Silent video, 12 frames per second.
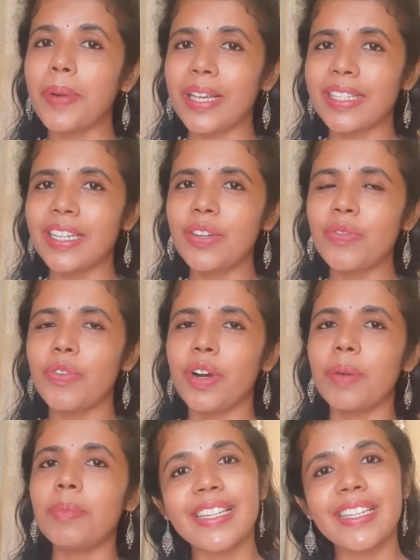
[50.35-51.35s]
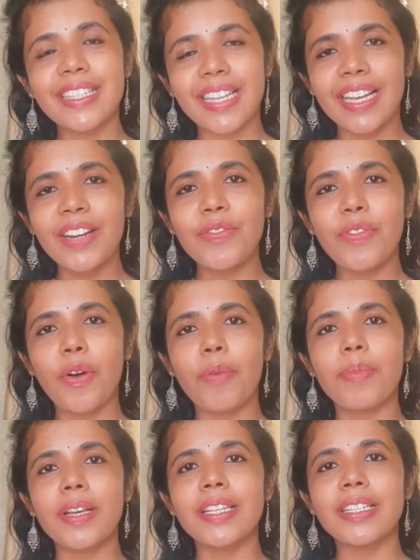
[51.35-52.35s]
present verb, the second
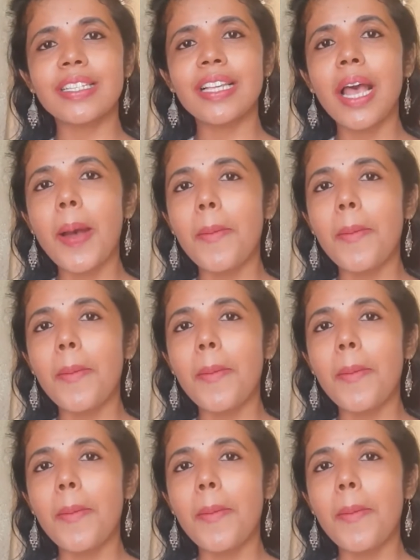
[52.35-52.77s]
form is